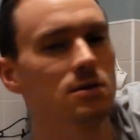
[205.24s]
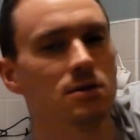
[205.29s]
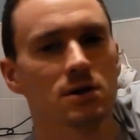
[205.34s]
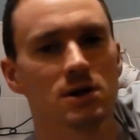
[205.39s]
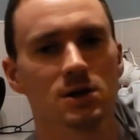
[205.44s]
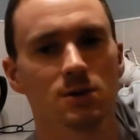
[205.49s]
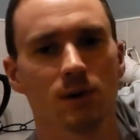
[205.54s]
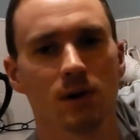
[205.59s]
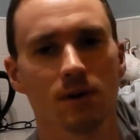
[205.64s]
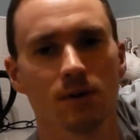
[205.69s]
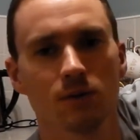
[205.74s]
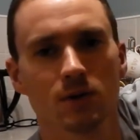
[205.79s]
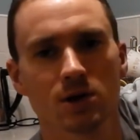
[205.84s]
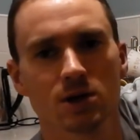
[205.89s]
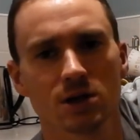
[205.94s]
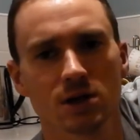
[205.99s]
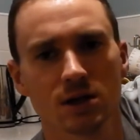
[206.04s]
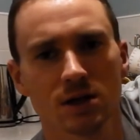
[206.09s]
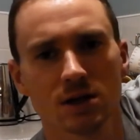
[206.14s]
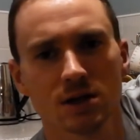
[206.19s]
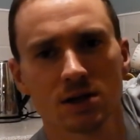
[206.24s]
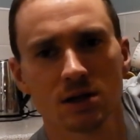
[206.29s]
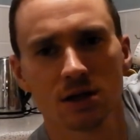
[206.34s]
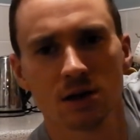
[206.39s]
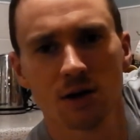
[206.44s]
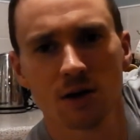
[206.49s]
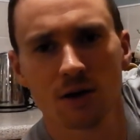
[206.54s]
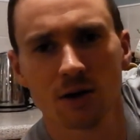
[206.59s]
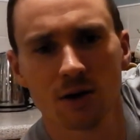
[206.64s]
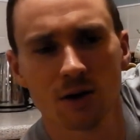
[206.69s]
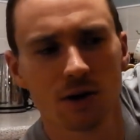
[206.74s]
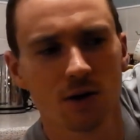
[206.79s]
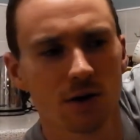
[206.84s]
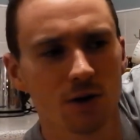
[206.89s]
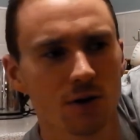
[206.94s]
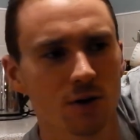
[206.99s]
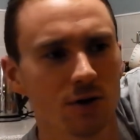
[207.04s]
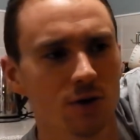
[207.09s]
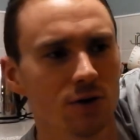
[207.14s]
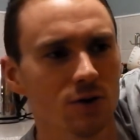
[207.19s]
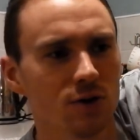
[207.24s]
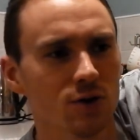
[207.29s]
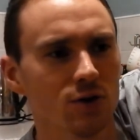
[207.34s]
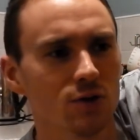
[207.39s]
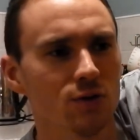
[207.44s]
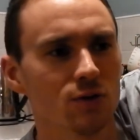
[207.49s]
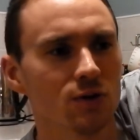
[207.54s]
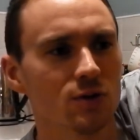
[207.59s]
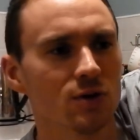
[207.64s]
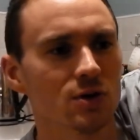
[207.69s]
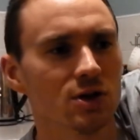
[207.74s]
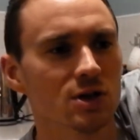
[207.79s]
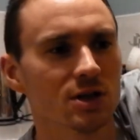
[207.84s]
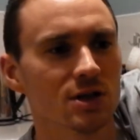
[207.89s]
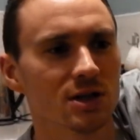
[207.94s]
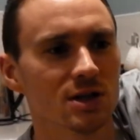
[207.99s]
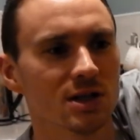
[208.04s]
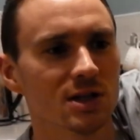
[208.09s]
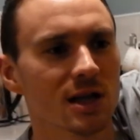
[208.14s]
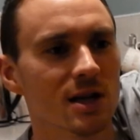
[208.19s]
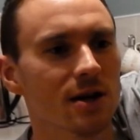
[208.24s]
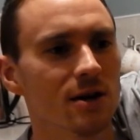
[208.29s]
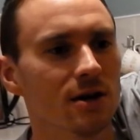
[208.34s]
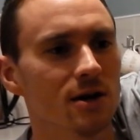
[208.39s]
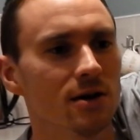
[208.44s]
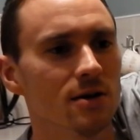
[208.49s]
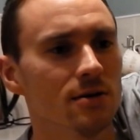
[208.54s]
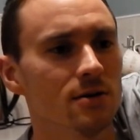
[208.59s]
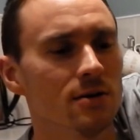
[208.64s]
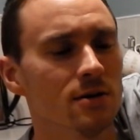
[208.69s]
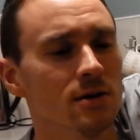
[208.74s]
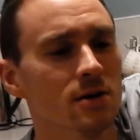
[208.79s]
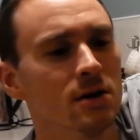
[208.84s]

this one, which is Yorkshire Stingo,